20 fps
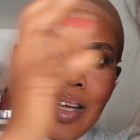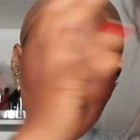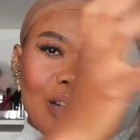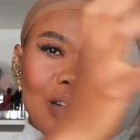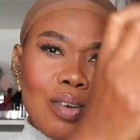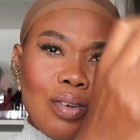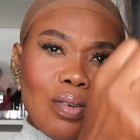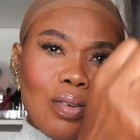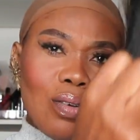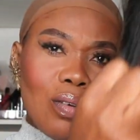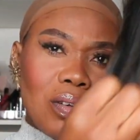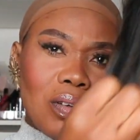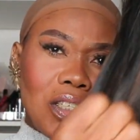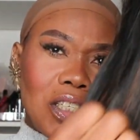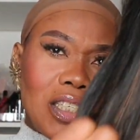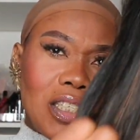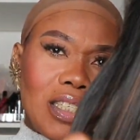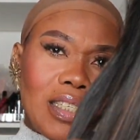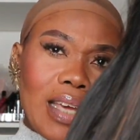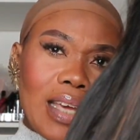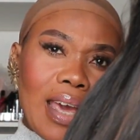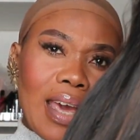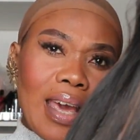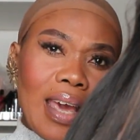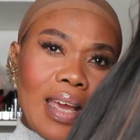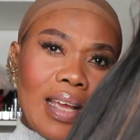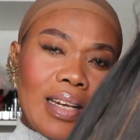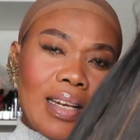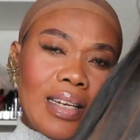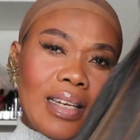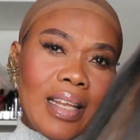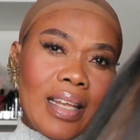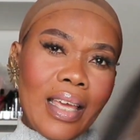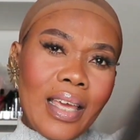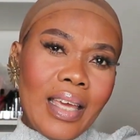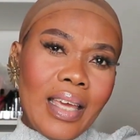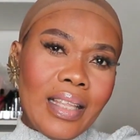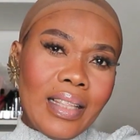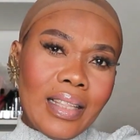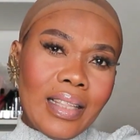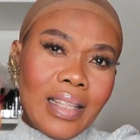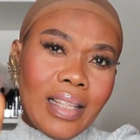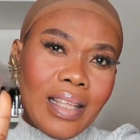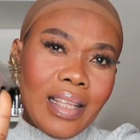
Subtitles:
No shedding.